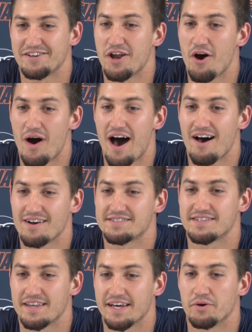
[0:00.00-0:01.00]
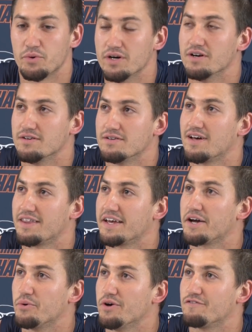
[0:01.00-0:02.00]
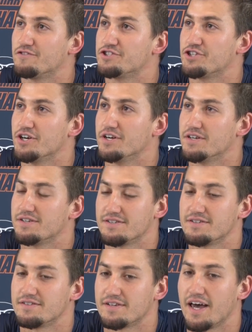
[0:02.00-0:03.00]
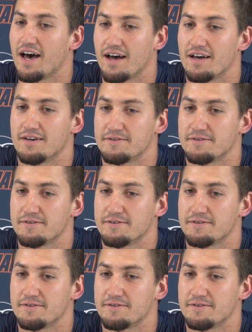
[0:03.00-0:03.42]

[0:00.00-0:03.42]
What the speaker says: You know, I honestly think it will. I think it will for sure. Yeah.